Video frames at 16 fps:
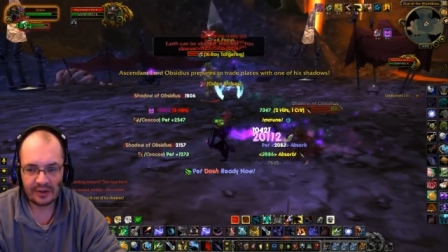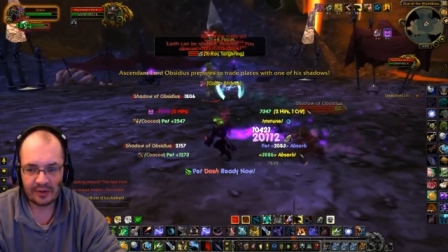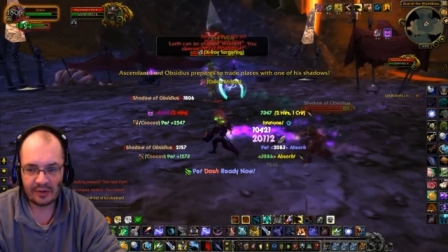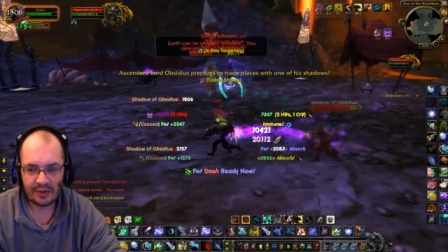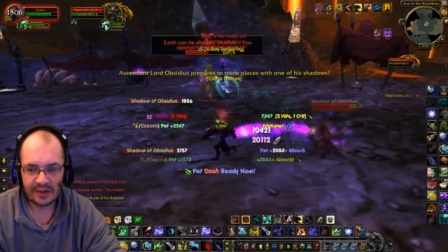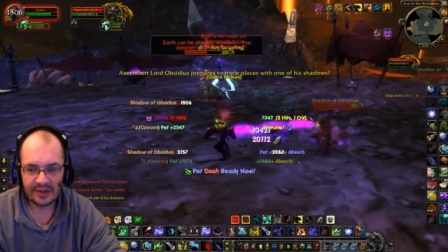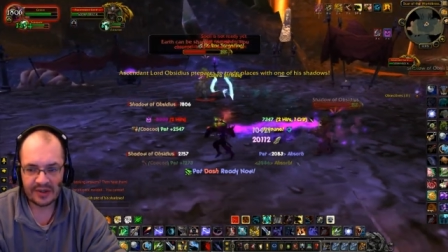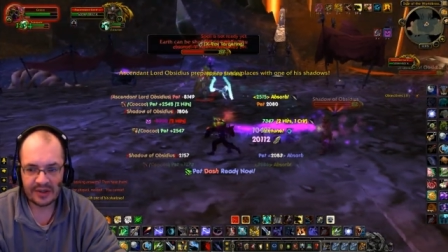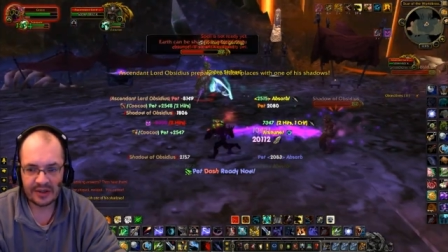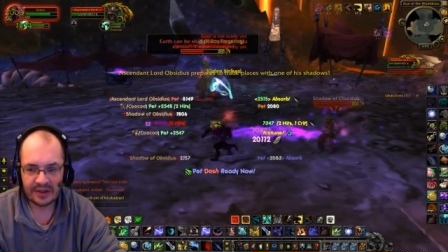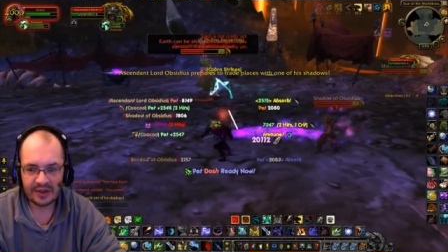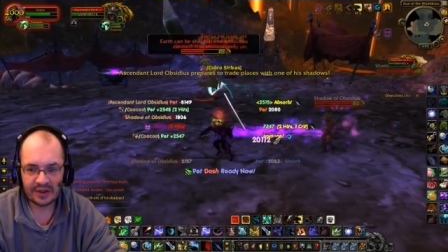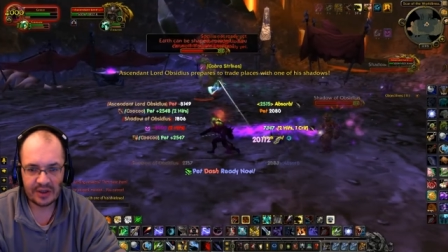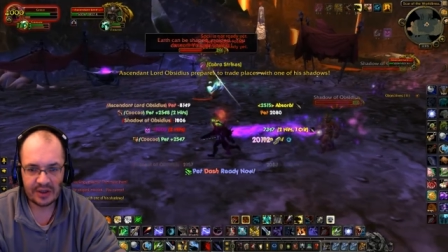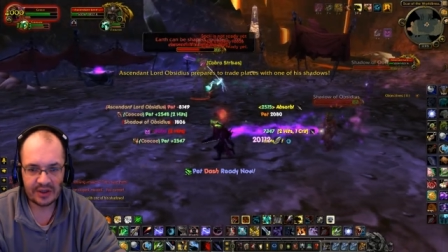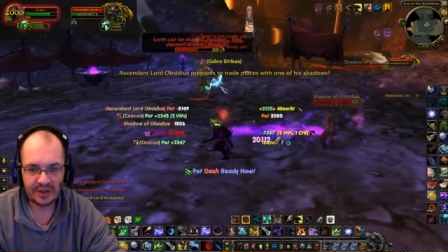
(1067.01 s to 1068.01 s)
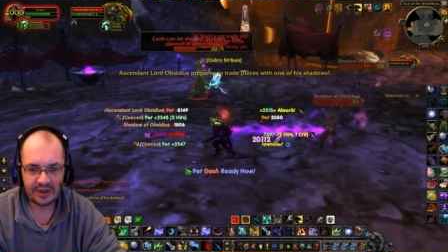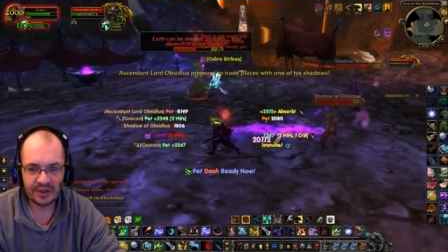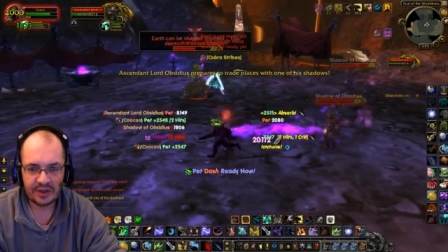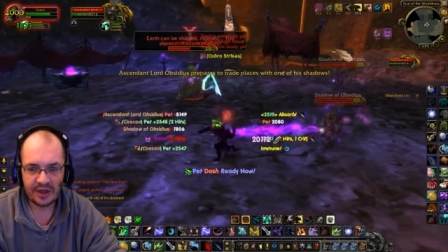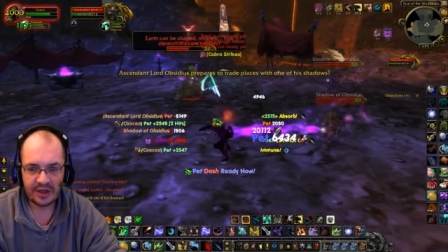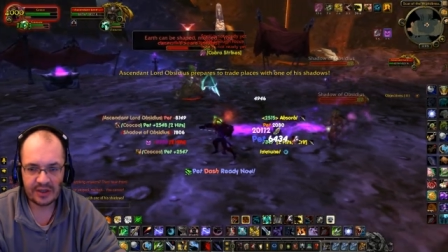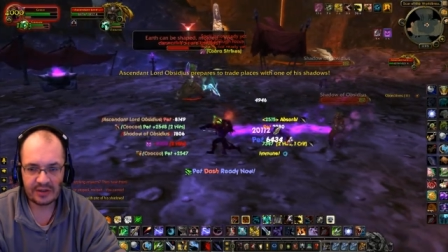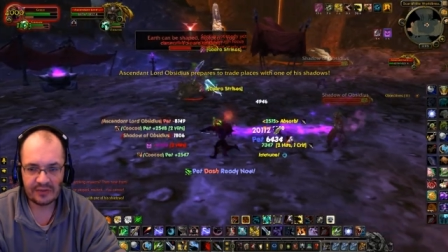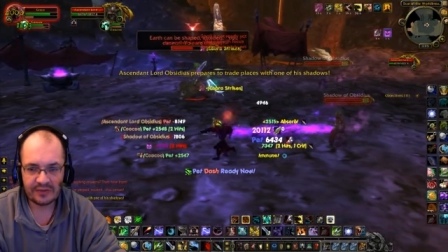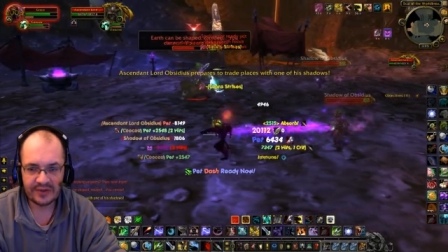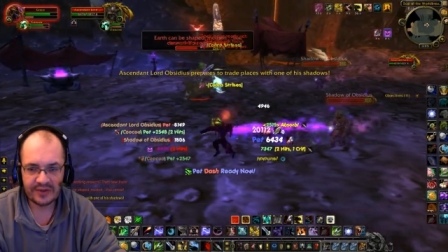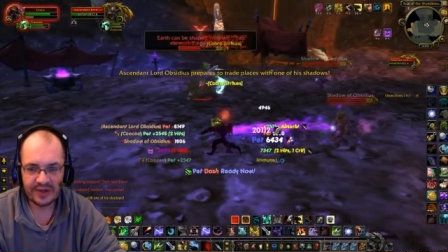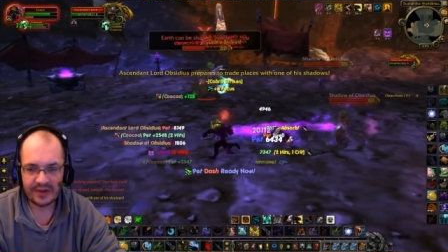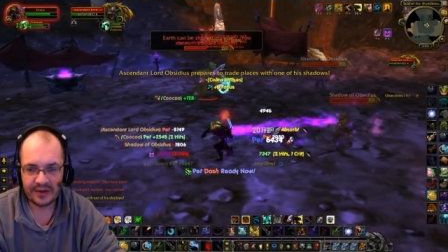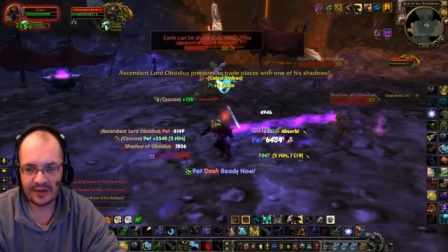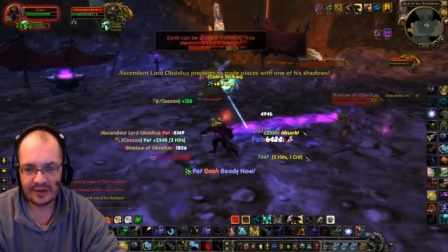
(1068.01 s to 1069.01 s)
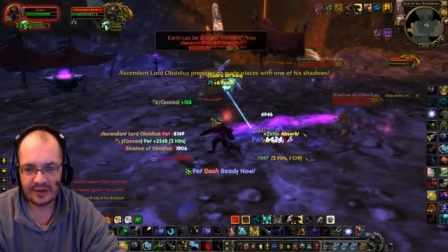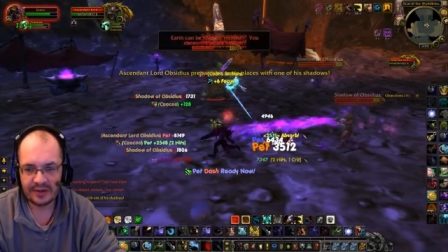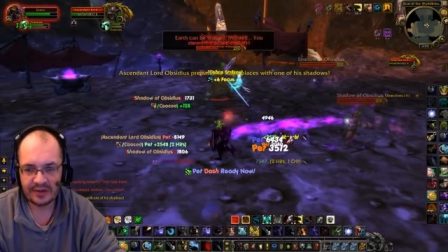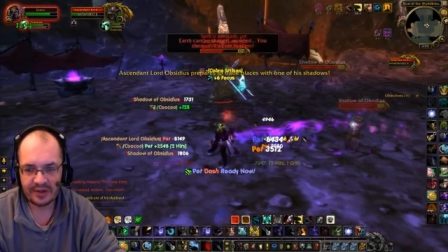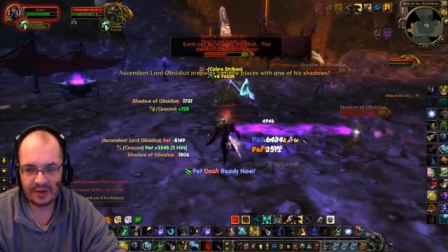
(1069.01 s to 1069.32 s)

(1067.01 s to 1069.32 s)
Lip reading: the target selection has changed all of a sudden.